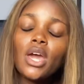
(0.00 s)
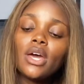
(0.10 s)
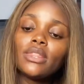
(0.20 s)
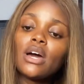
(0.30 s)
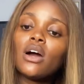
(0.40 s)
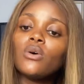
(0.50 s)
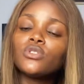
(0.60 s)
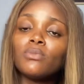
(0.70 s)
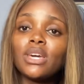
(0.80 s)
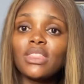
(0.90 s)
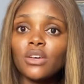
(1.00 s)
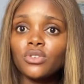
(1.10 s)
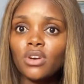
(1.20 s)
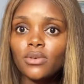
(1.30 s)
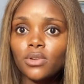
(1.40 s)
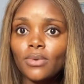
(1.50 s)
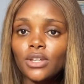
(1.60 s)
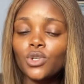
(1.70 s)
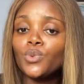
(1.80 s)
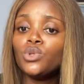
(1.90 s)
Now I want to make 1,000 grams of black
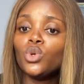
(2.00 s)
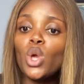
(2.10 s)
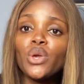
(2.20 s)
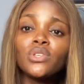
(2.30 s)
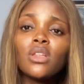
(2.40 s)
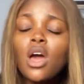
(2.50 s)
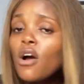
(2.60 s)
soap. You know you're using